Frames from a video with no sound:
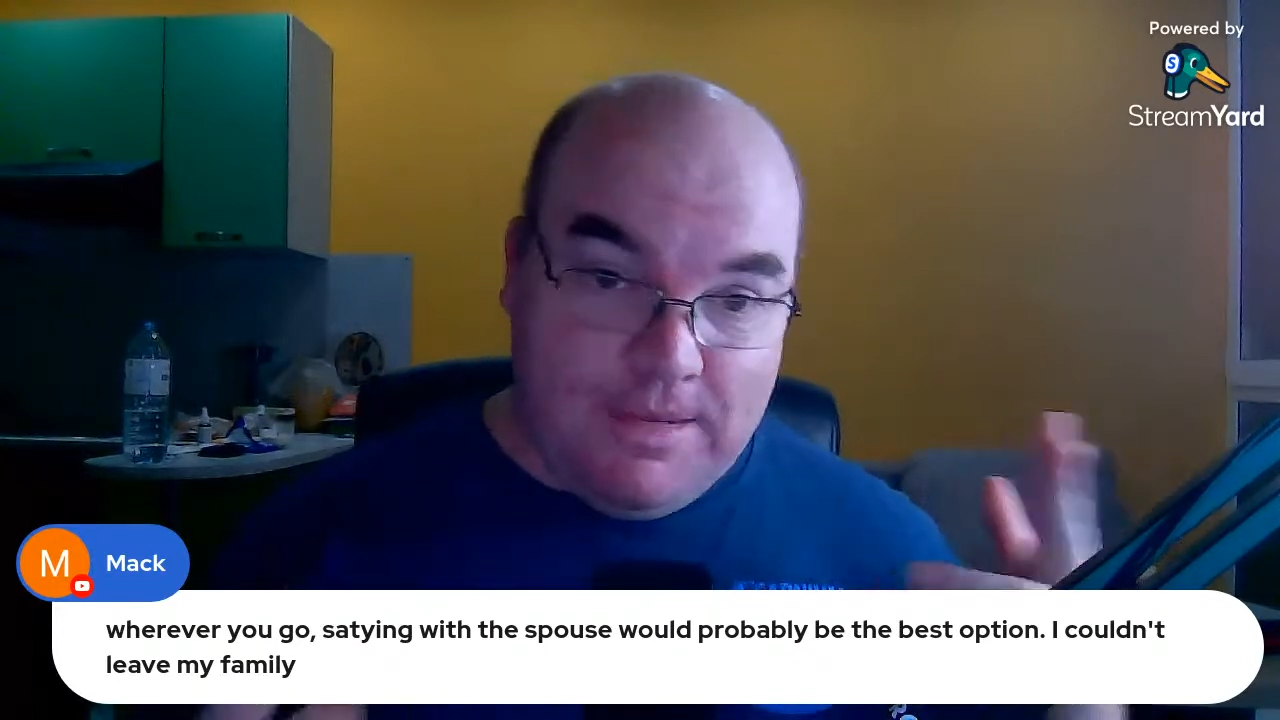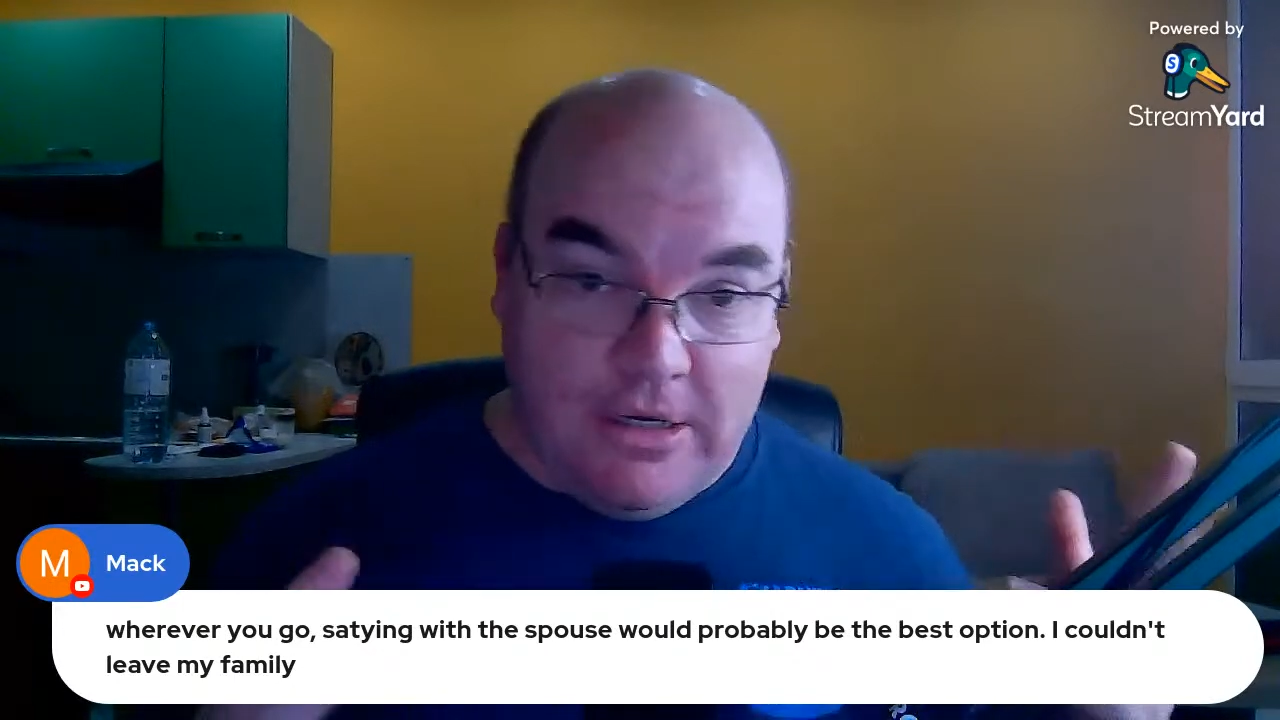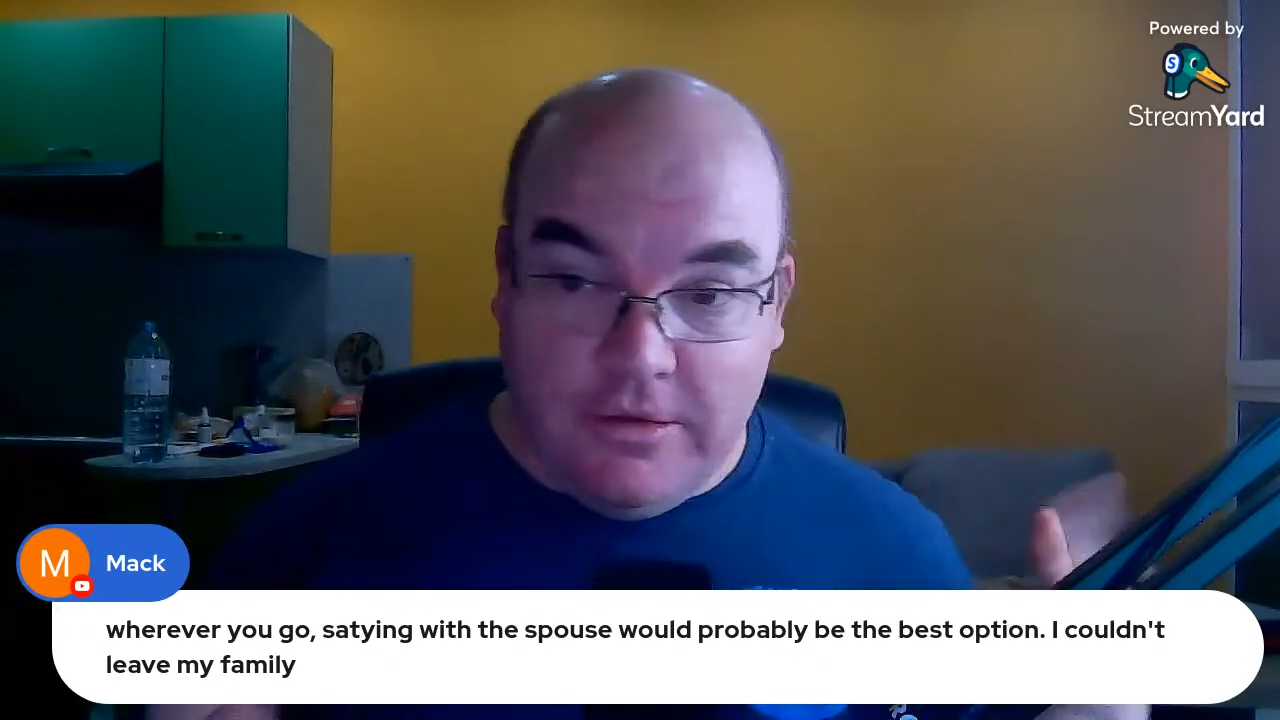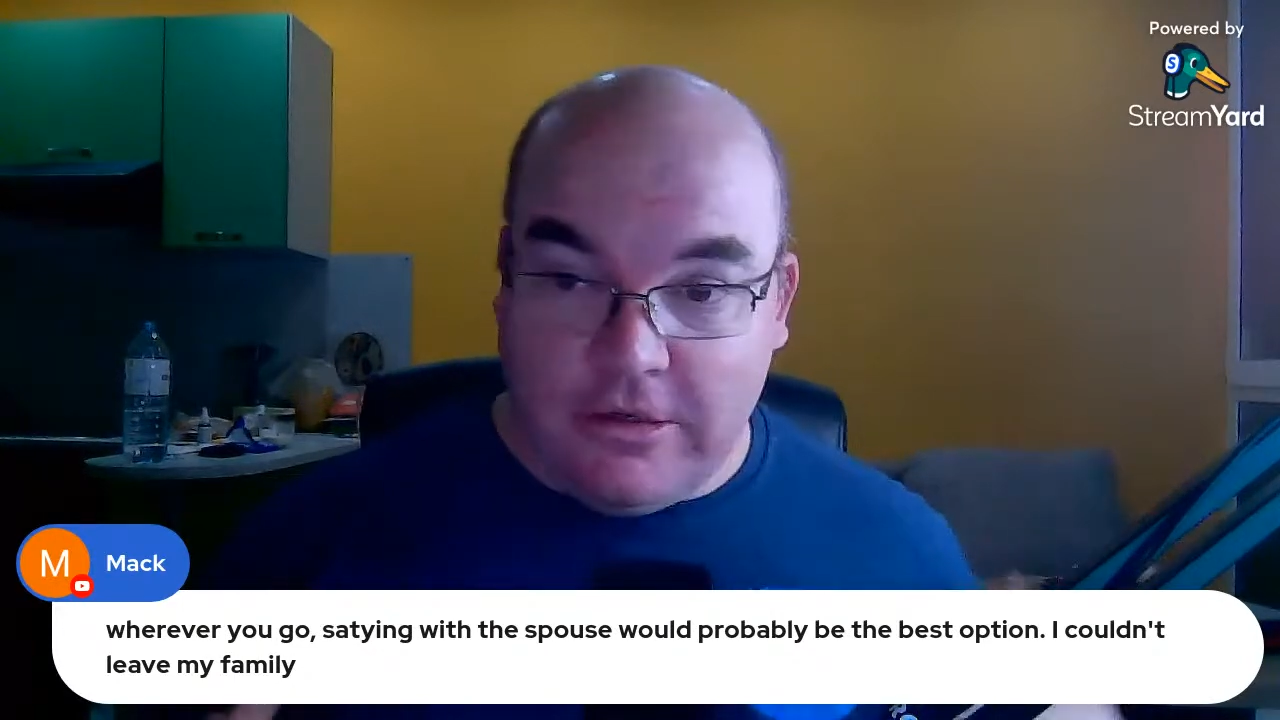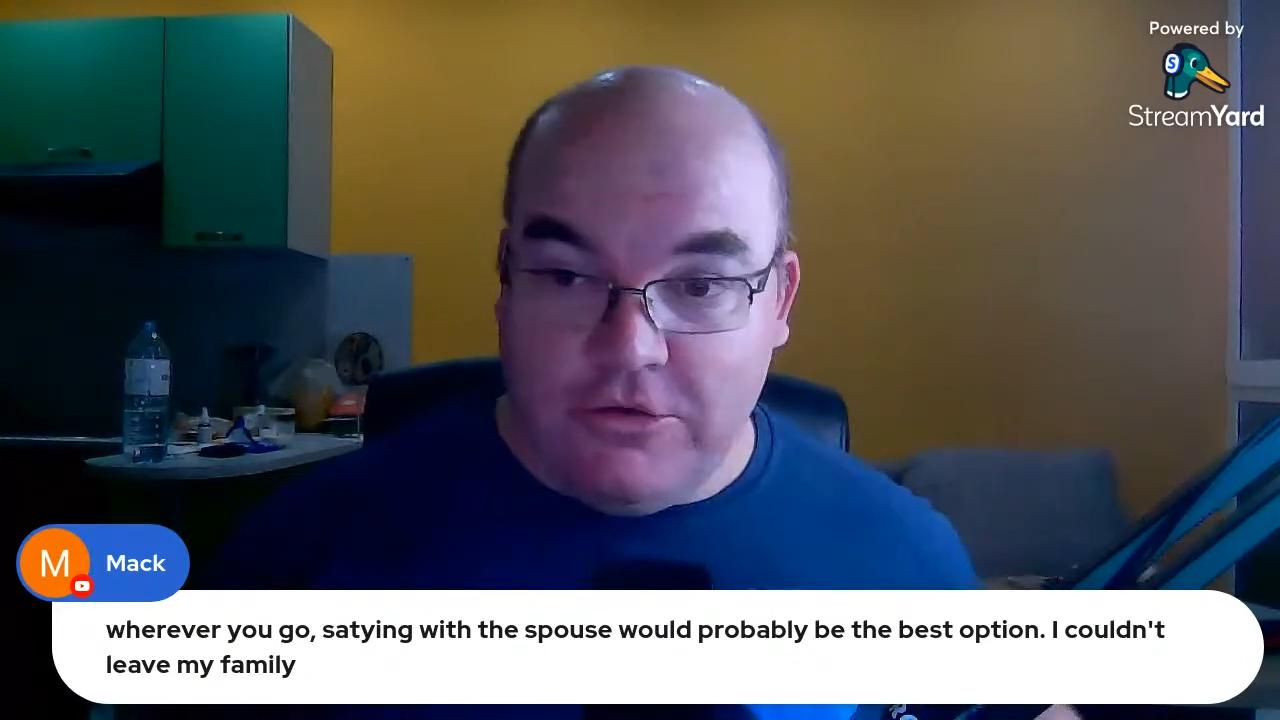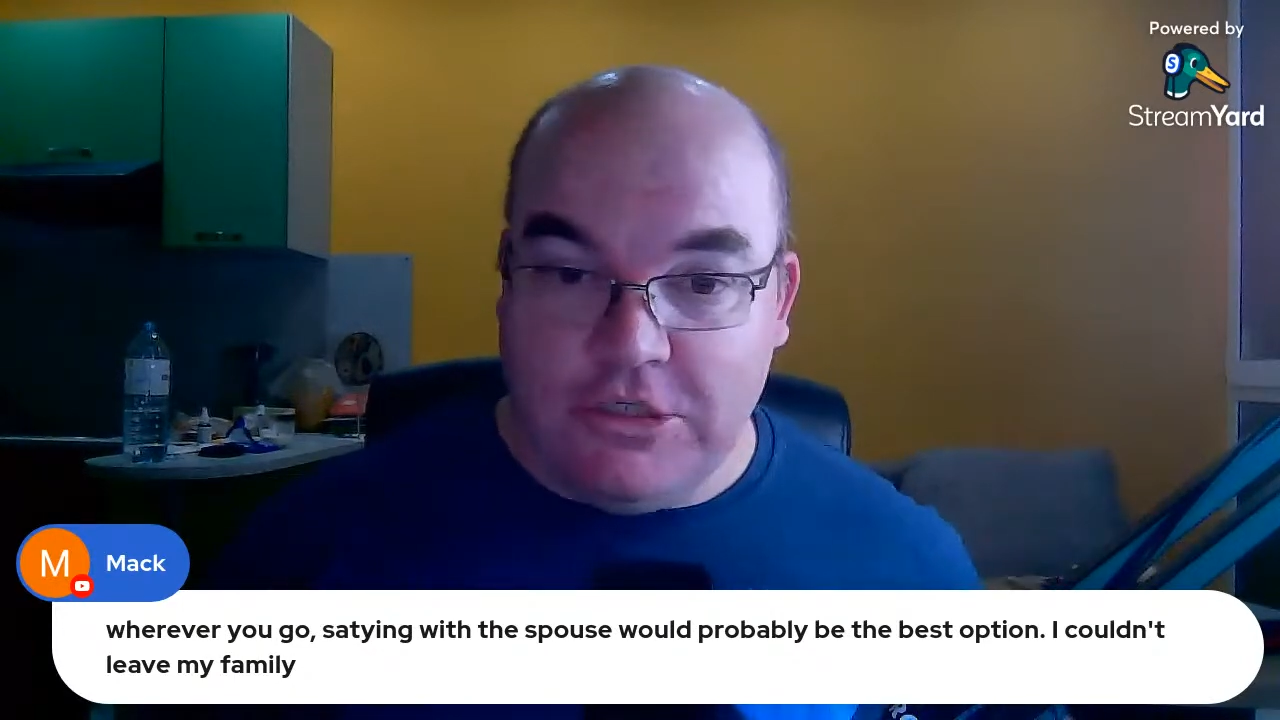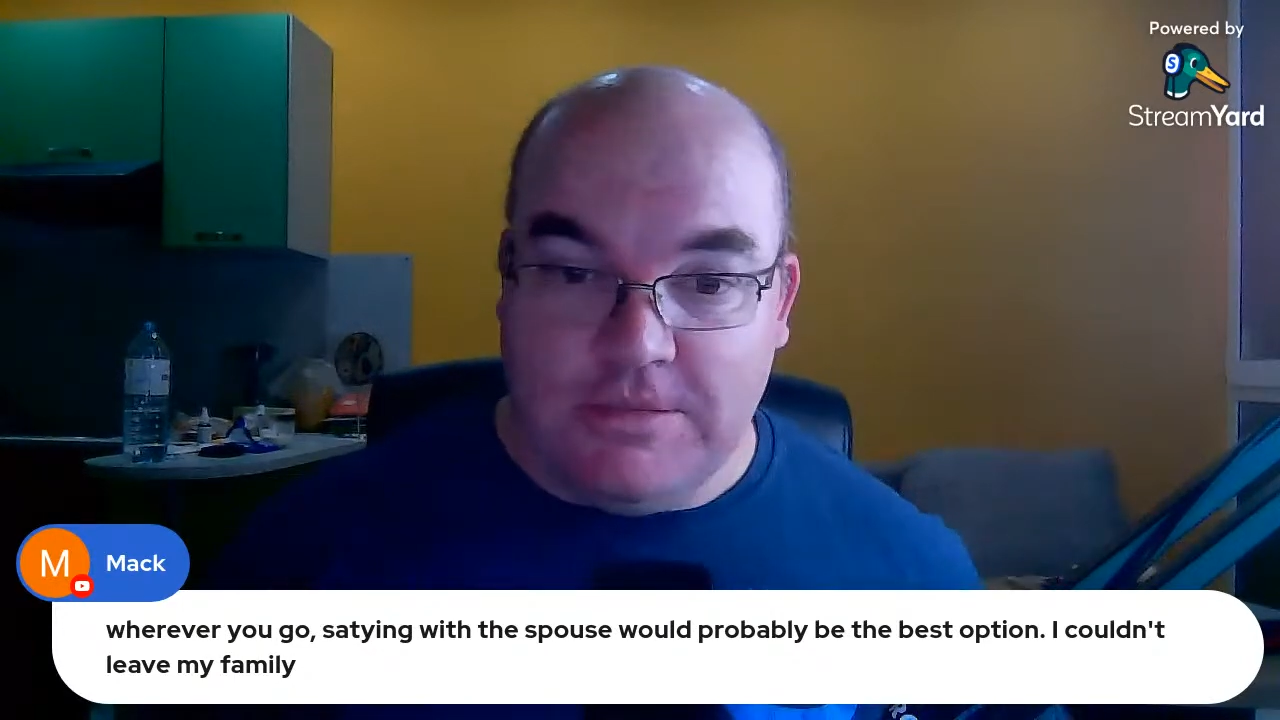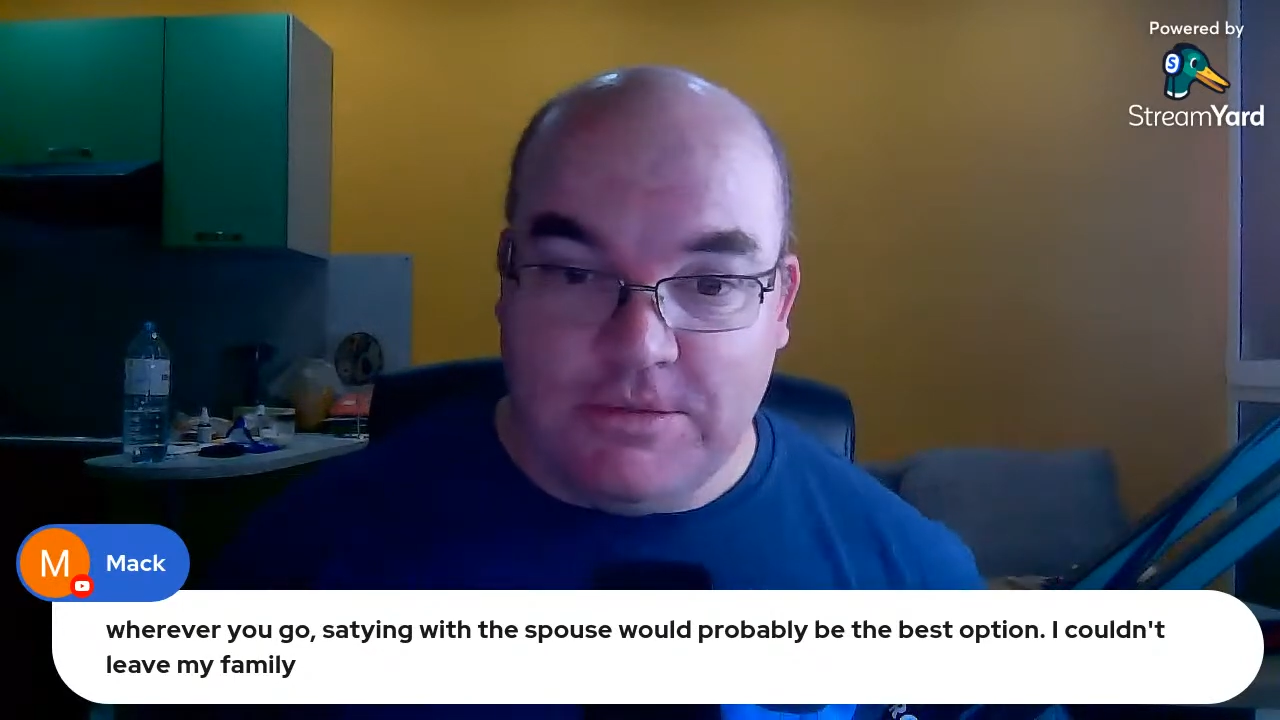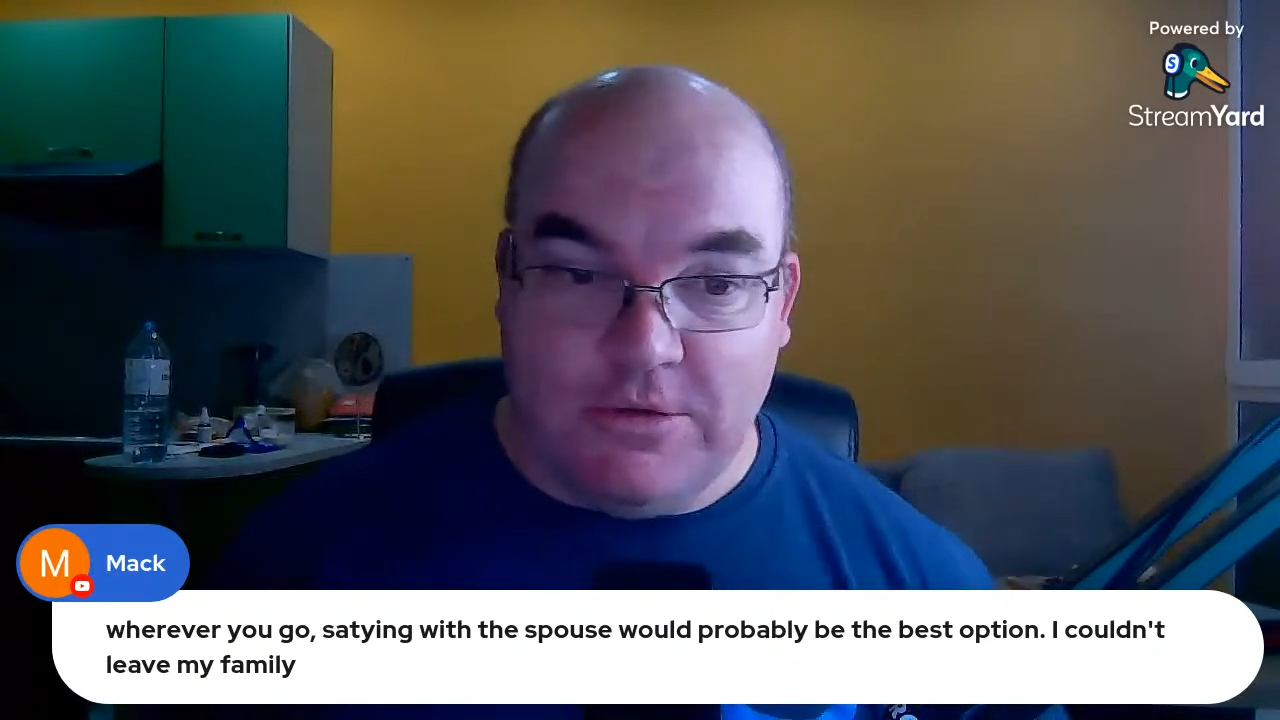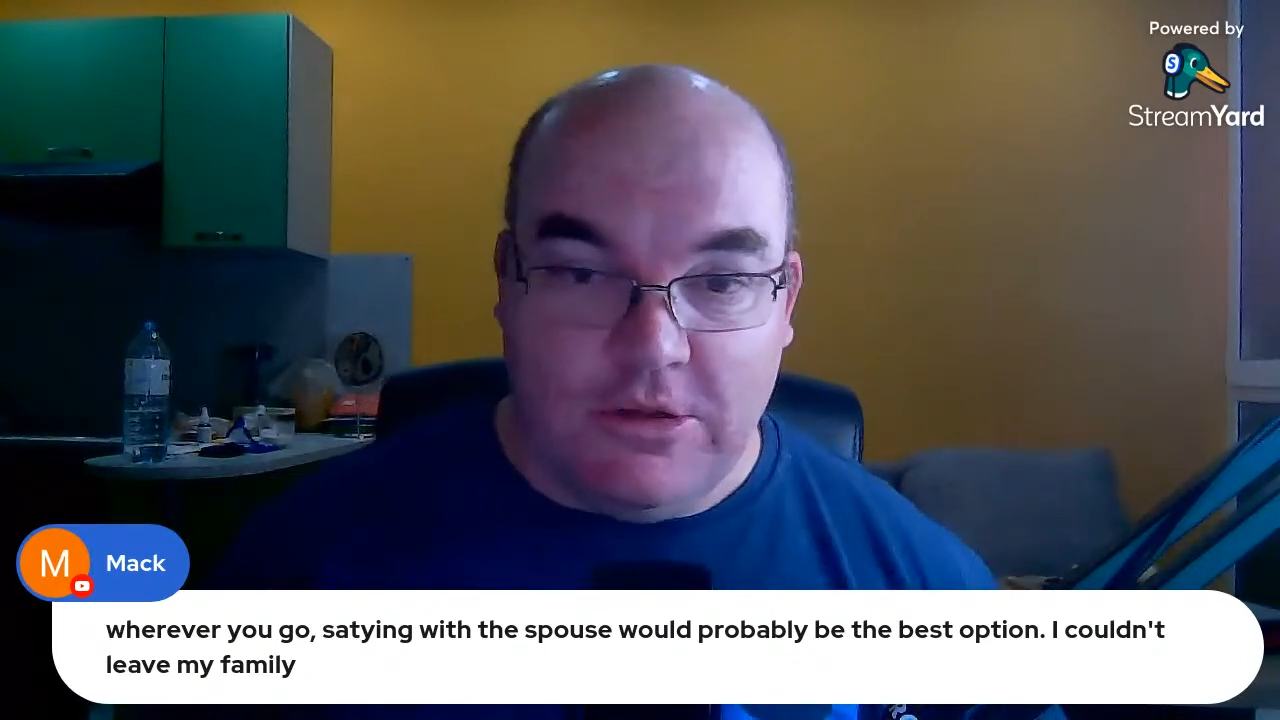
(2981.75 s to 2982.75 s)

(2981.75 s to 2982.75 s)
been on the cruise ships for